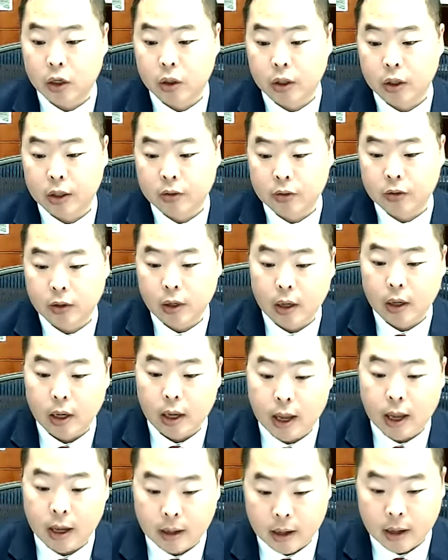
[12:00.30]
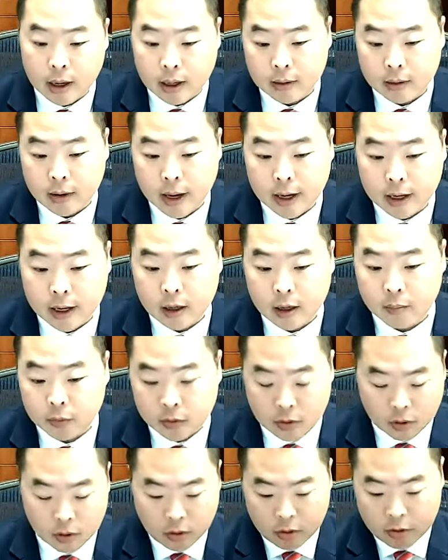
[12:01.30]
goods and taking them
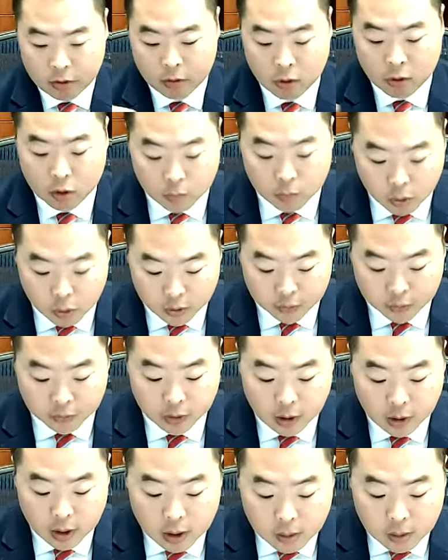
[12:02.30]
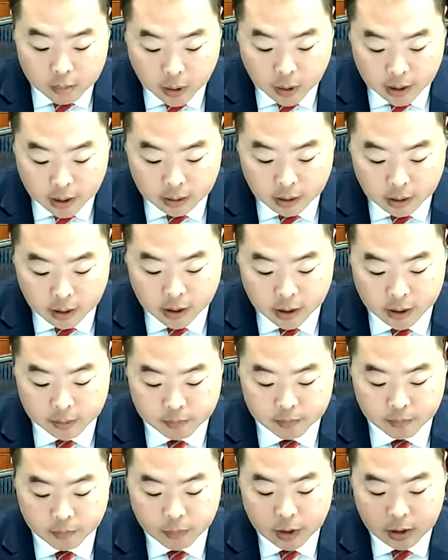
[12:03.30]
to their own ports. But
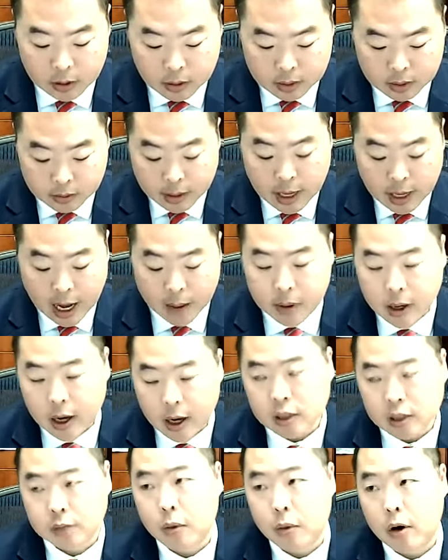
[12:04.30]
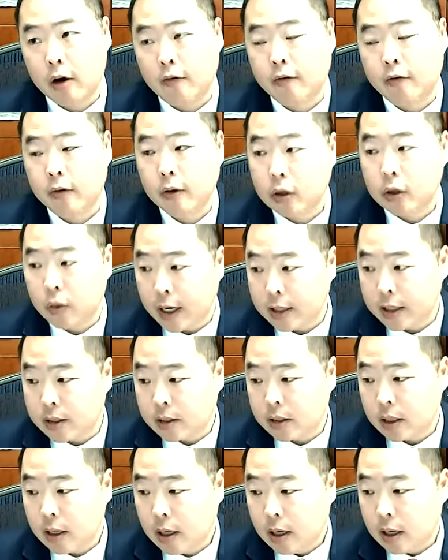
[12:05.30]
the cabotage part for the
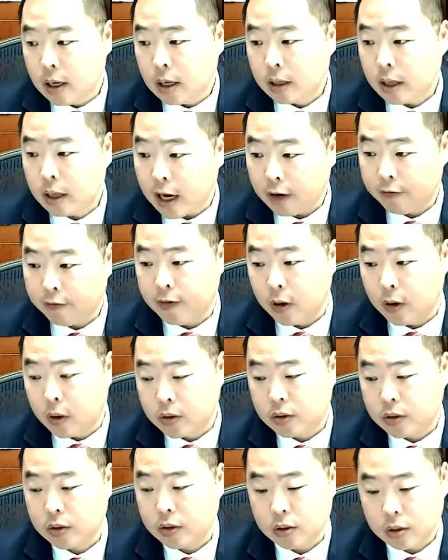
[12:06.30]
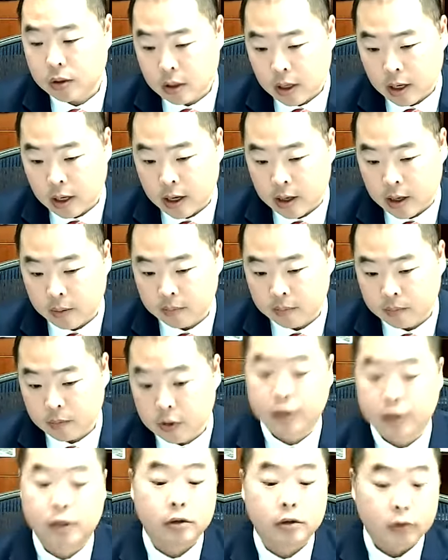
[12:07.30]
U.S., a lot of folks
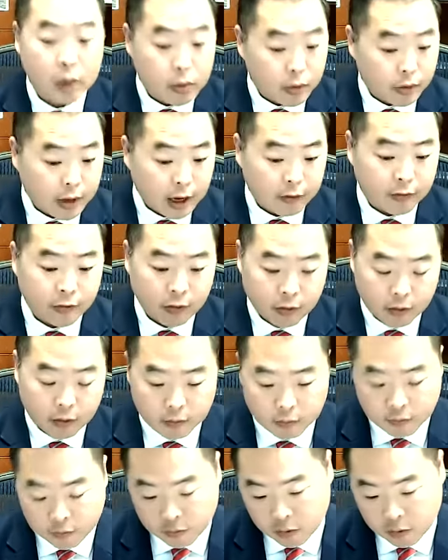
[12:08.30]
disagree with that for